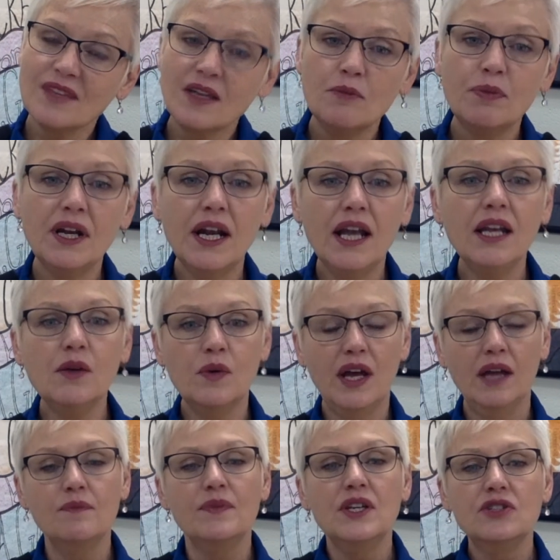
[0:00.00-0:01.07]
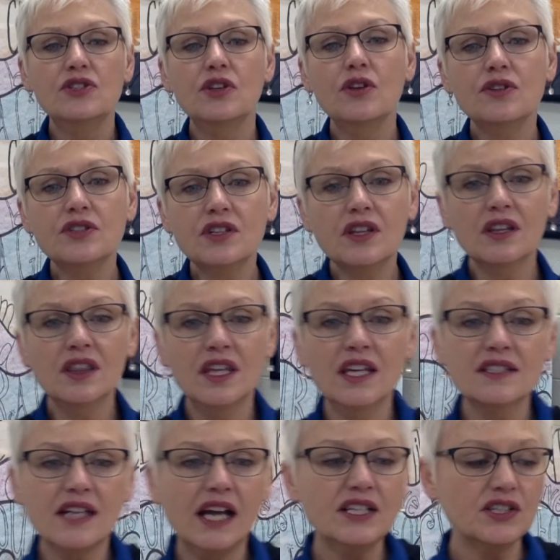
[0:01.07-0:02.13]
But anyway, so those are the things
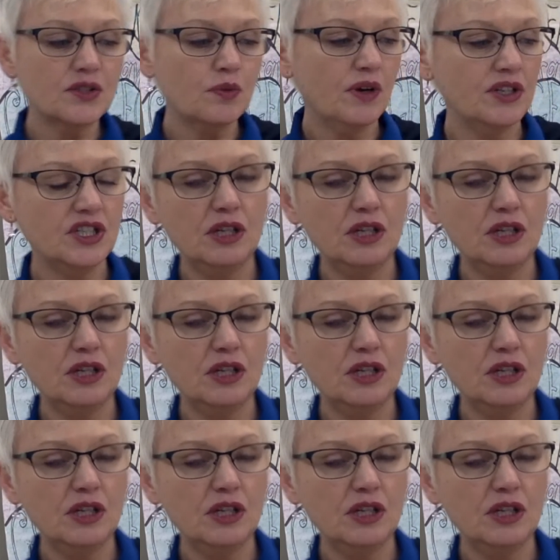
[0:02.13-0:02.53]
I just want